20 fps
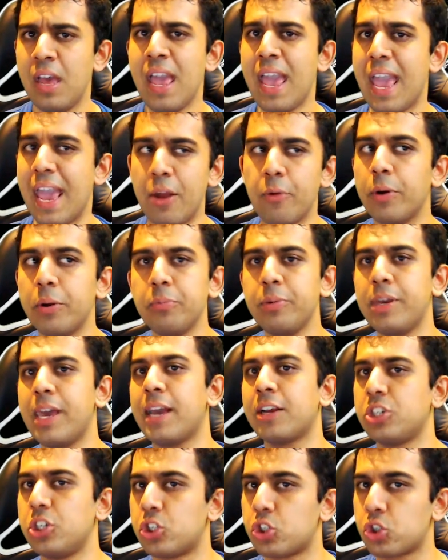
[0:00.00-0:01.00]
and when we
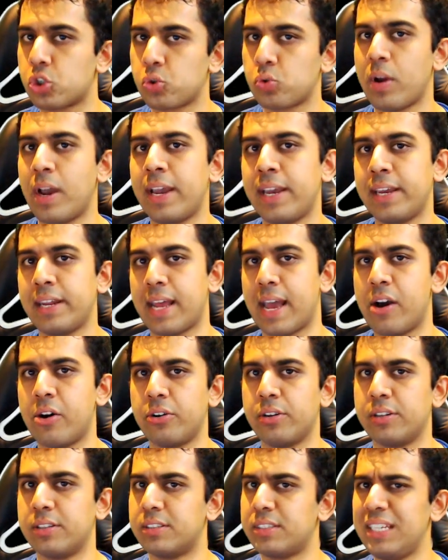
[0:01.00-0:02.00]
actually try it out
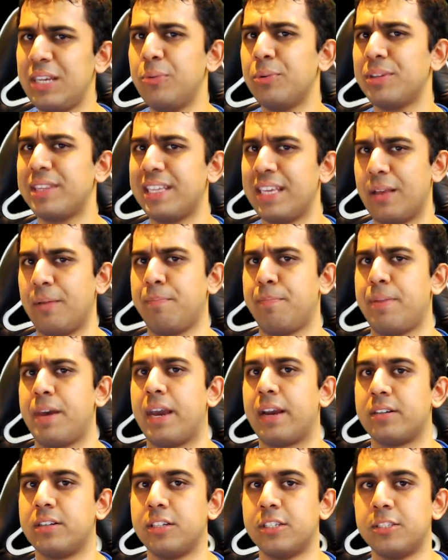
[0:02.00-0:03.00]
and see what the
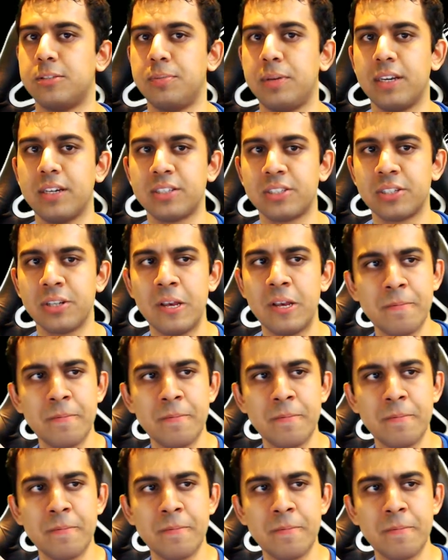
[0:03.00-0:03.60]
impact is, because